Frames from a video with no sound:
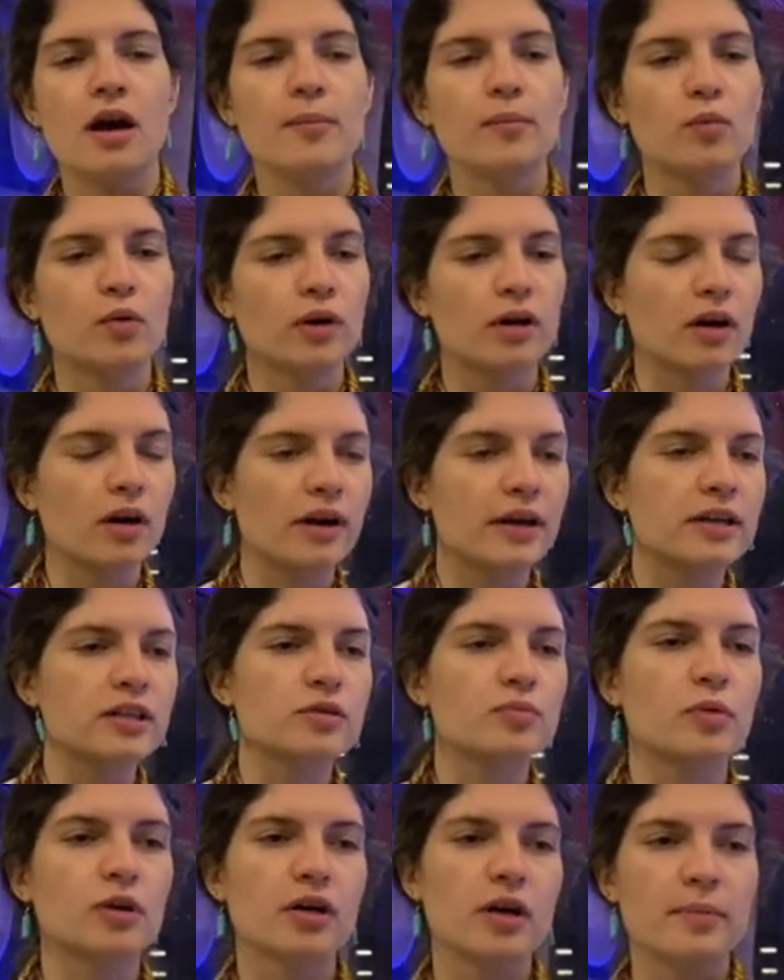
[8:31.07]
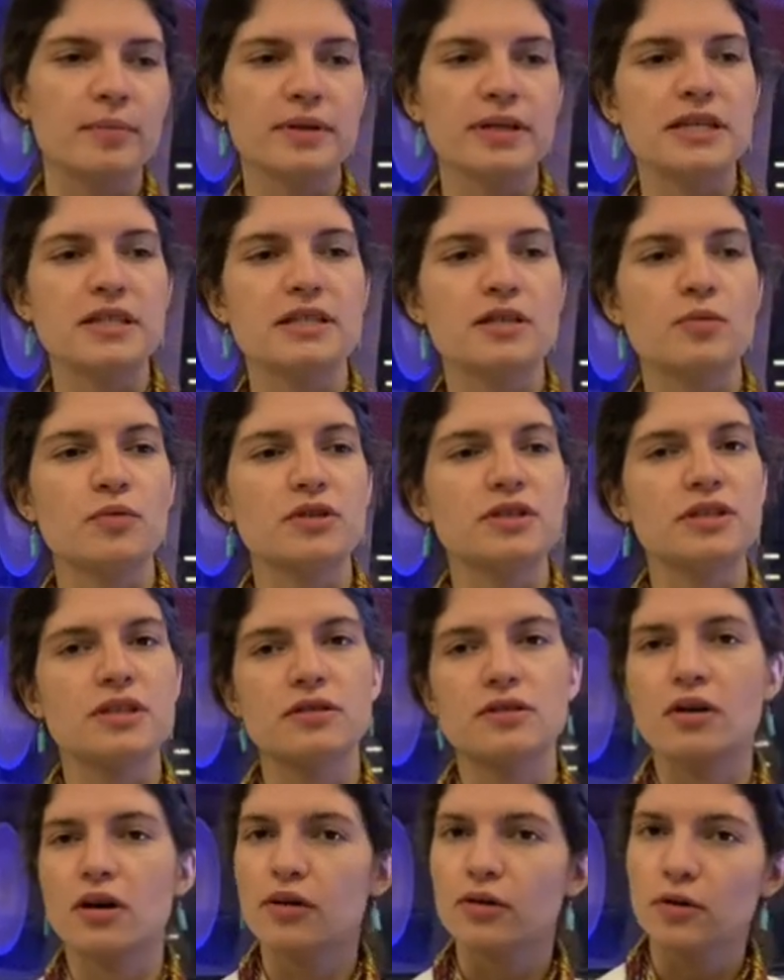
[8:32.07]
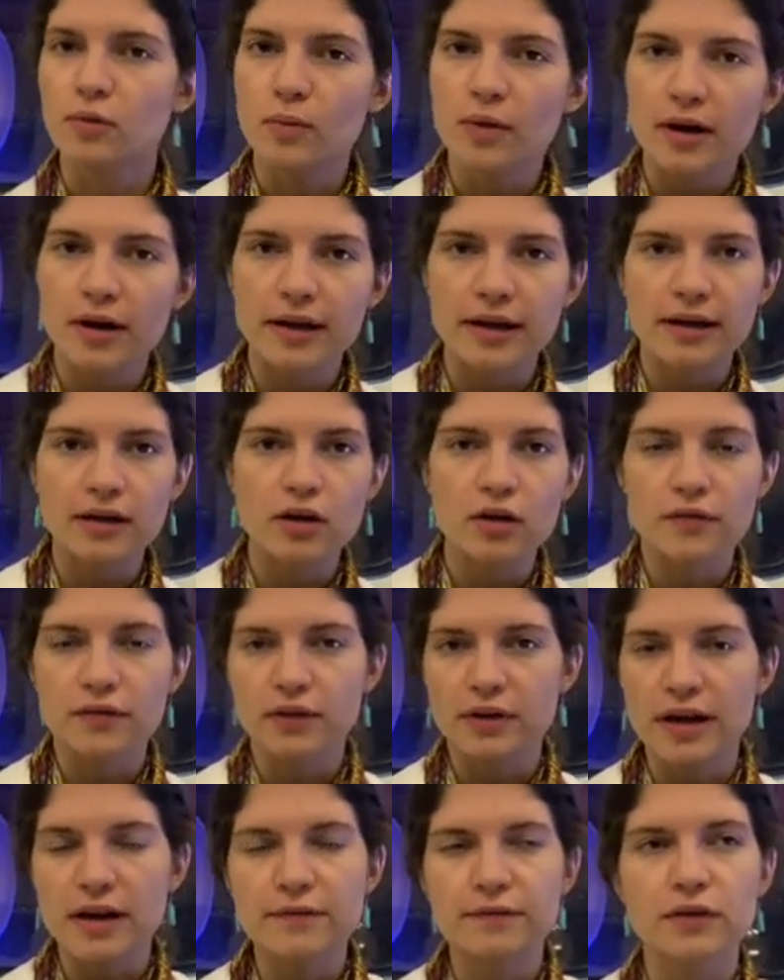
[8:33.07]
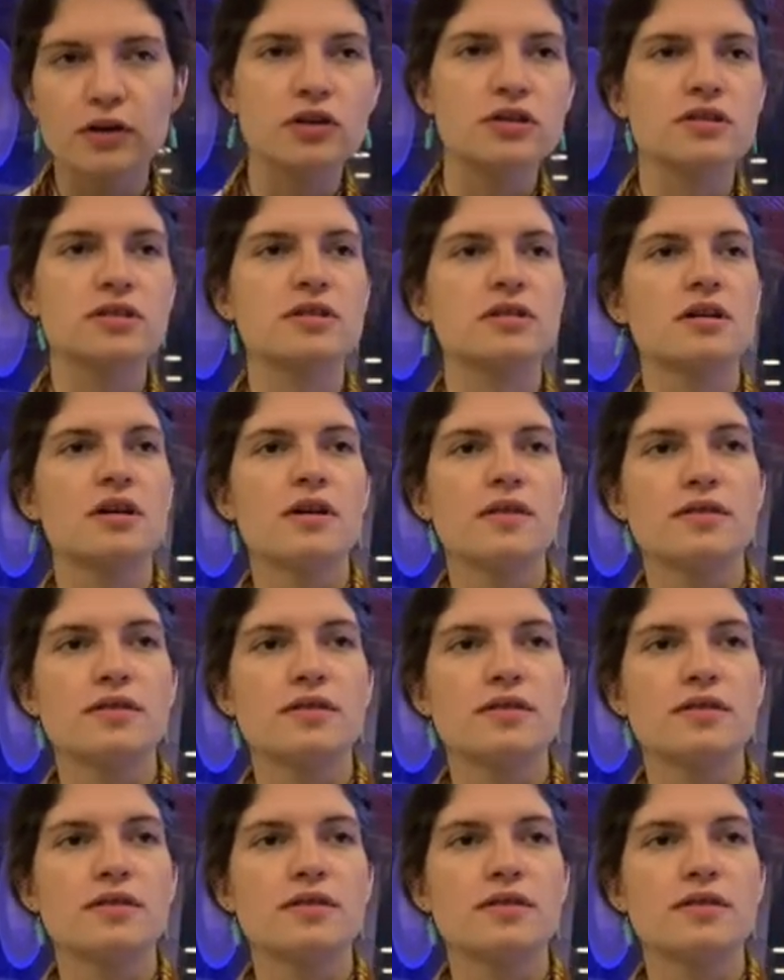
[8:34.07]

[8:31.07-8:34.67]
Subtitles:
More clients, more companies, they want to see the ROI of their efforts.